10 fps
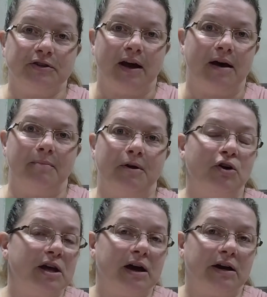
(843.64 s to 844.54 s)
um,
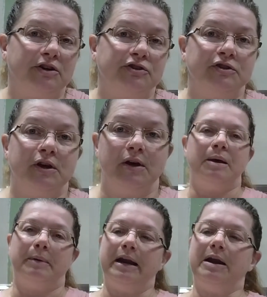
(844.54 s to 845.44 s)
cookie cutters,
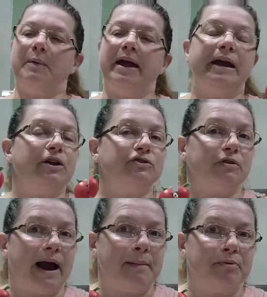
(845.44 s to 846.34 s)
but anyway, here's our
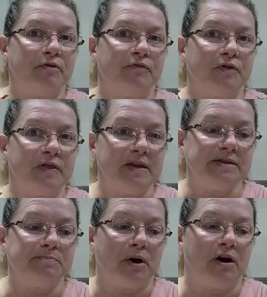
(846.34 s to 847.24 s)
apple for this
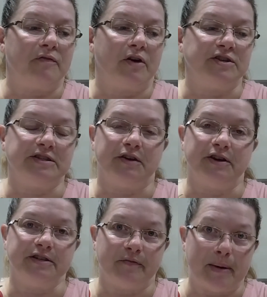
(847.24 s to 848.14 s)
part of our series
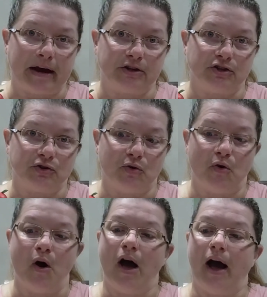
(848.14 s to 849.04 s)
of back to
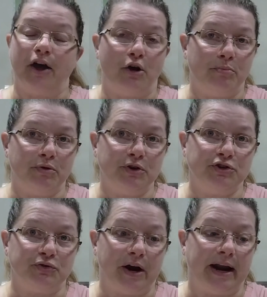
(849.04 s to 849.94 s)
school. I hope you
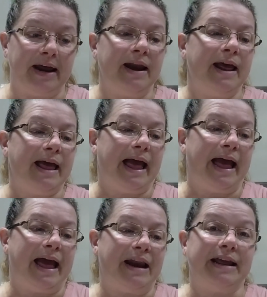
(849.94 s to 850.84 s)
enjoyed it
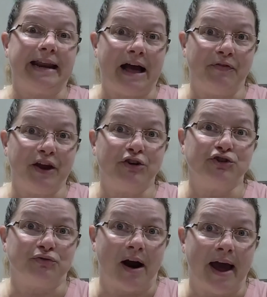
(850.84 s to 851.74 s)
and get out there,
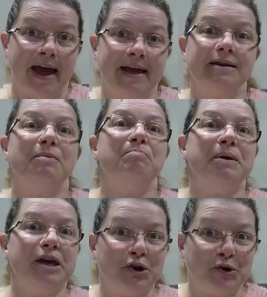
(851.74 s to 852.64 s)
try it,
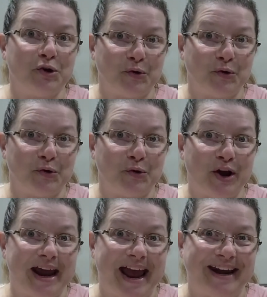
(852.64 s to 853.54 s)
be
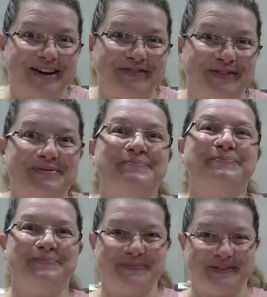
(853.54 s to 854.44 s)
creative.
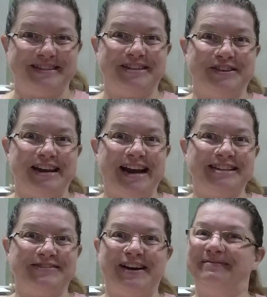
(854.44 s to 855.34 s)
Until the
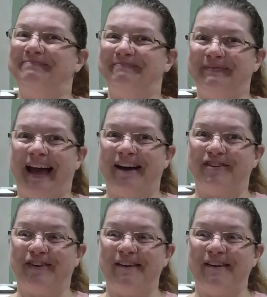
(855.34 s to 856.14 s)
next one, have a